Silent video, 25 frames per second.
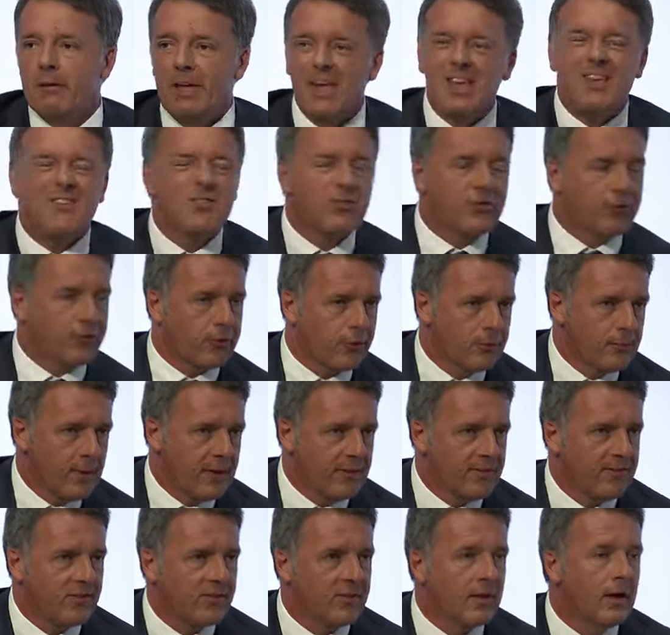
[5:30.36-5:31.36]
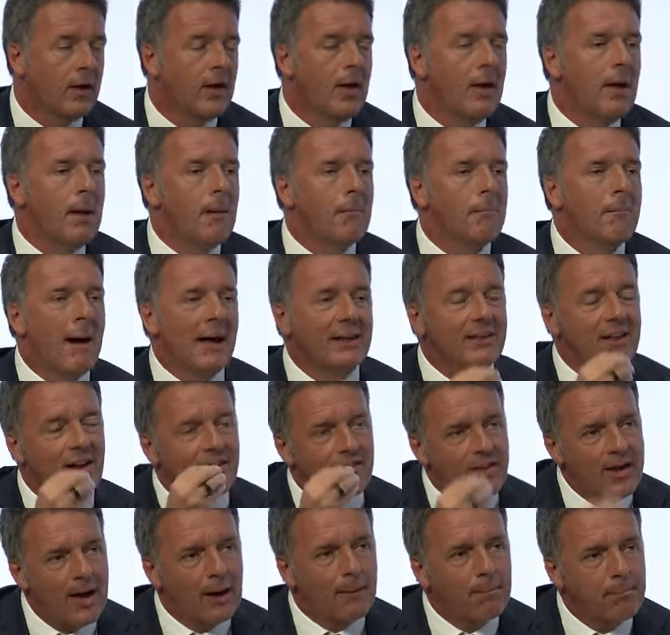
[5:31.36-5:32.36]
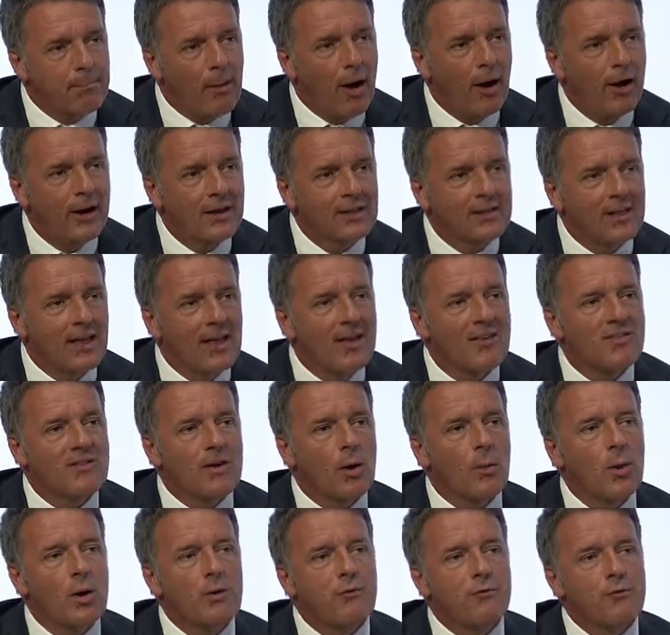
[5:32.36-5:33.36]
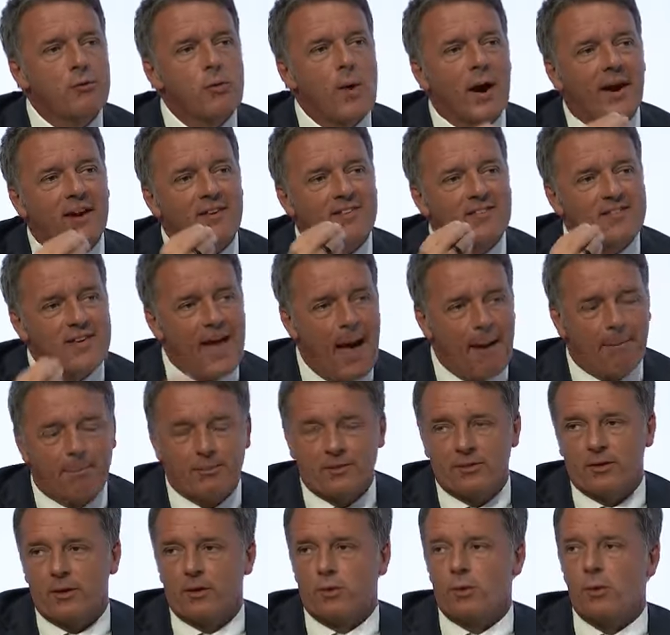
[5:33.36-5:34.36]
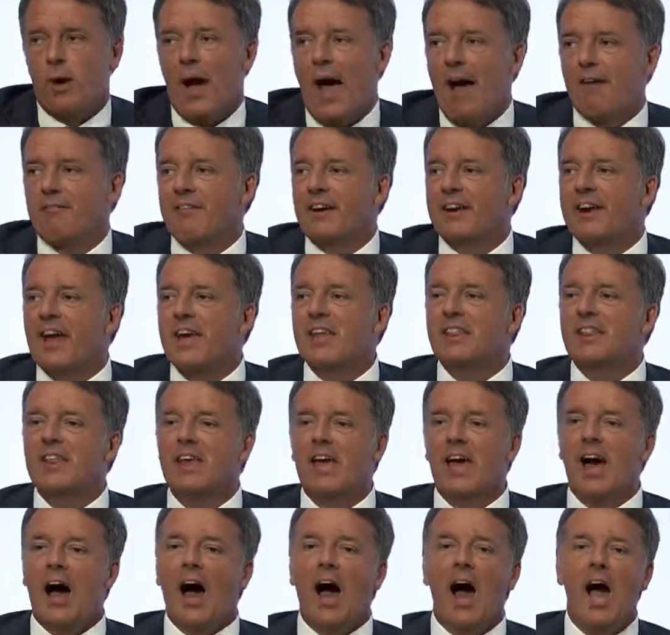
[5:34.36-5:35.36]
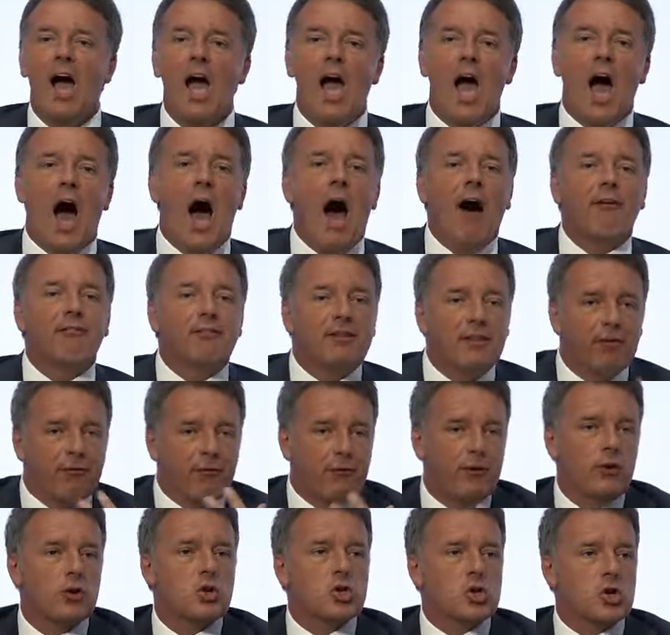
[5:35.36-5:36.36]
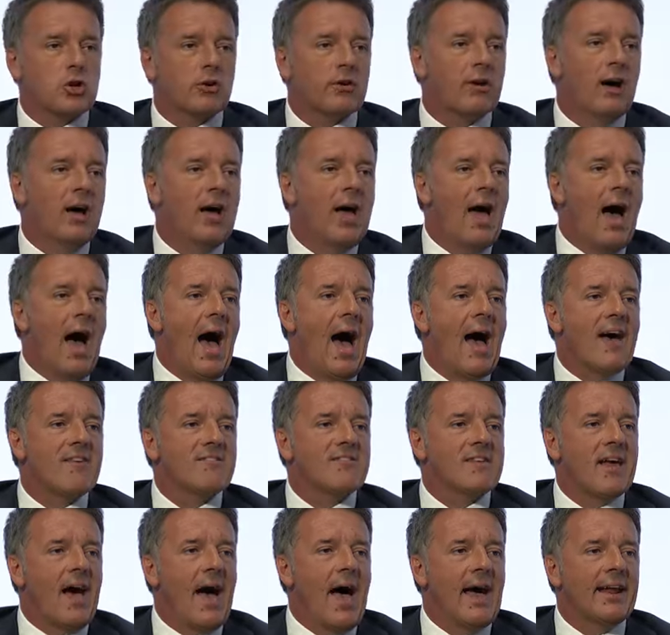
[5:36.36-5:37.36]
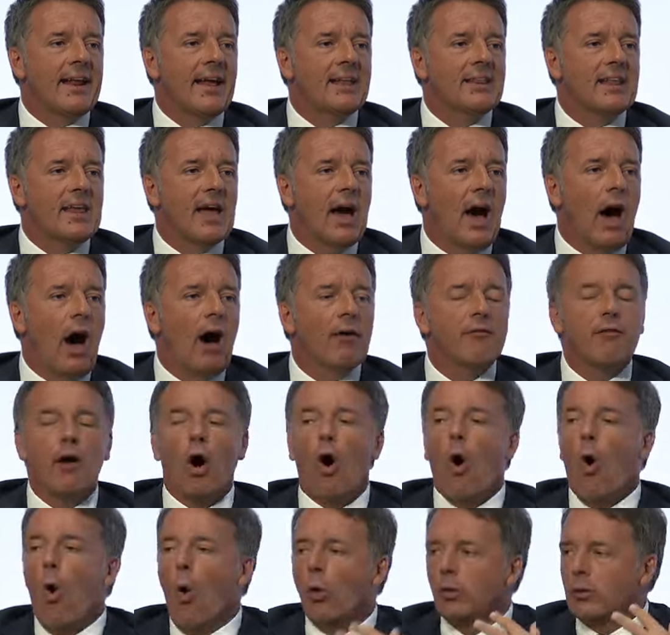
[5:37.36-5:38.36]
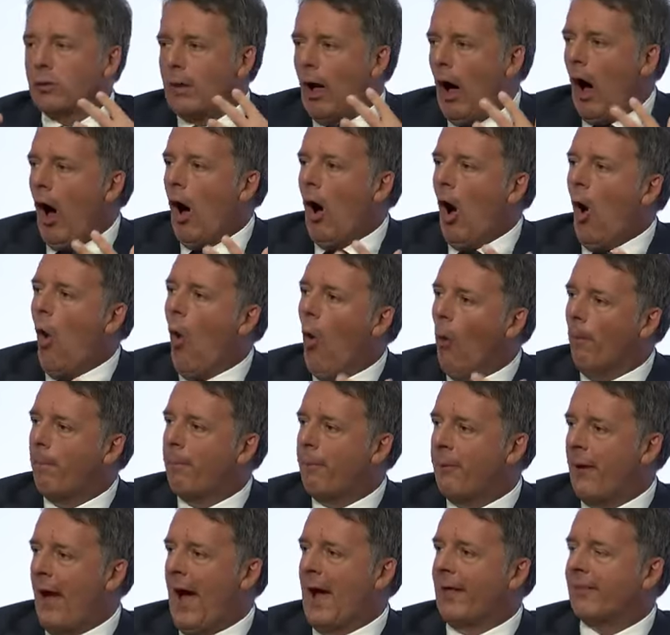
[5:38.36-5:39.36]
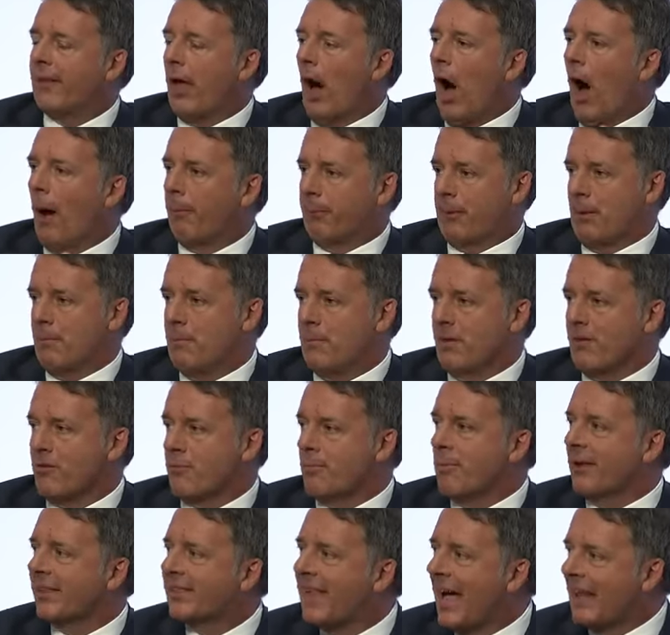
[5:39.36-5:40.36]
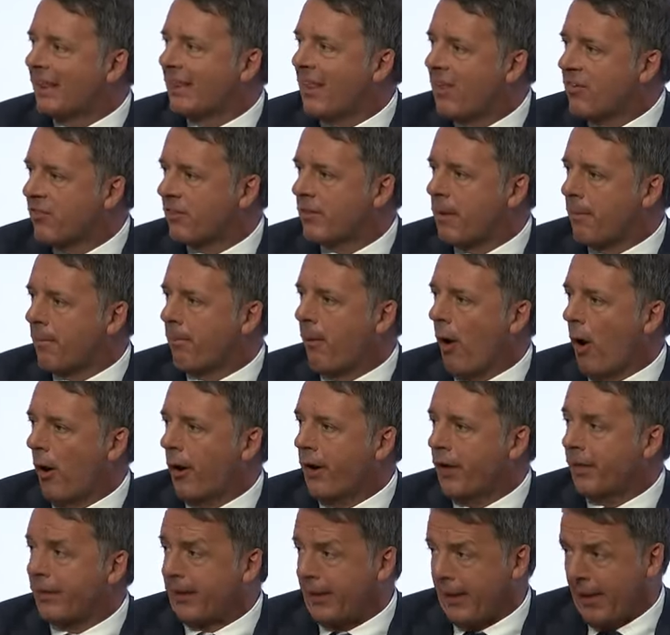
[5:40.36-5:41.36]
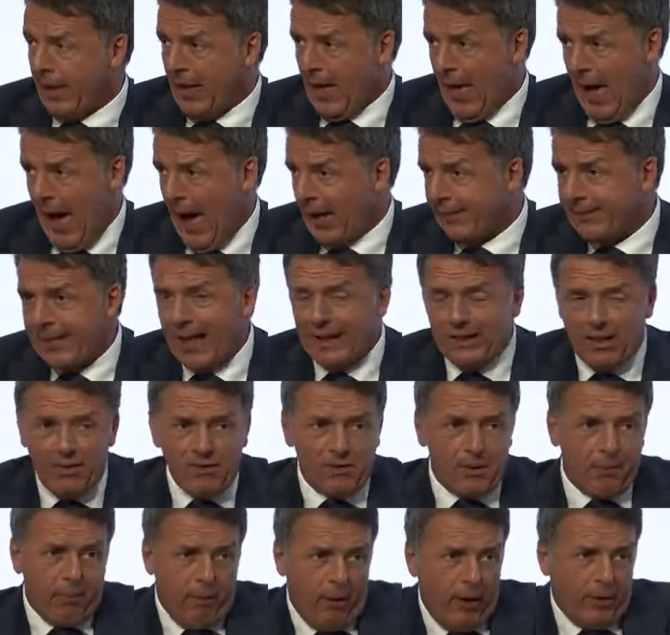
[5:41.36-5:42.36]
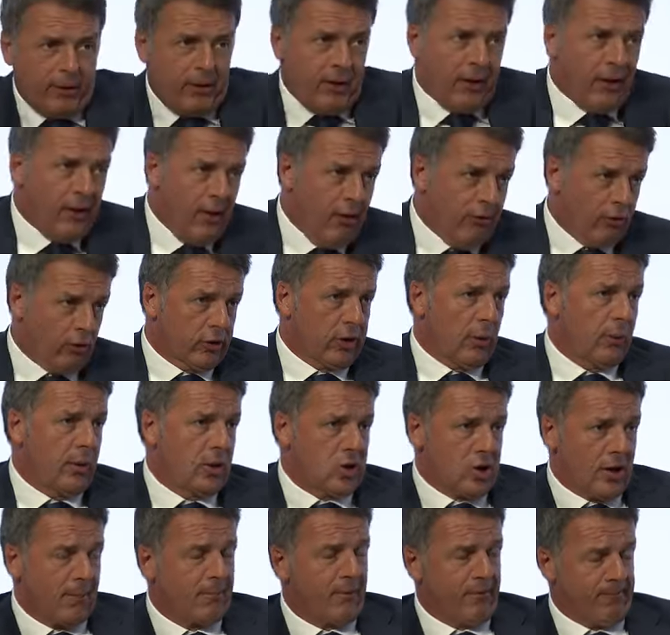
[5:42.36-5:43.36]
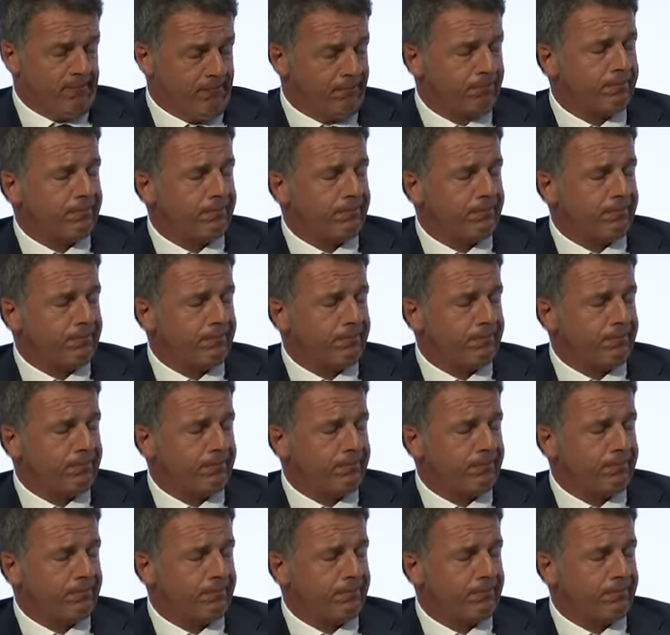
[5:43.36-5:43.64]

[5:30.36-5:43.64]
instruments. But the real point is if you accept to have an idea of the future as an idea of hope and optimism. That is the point. And that is the point for the which I'm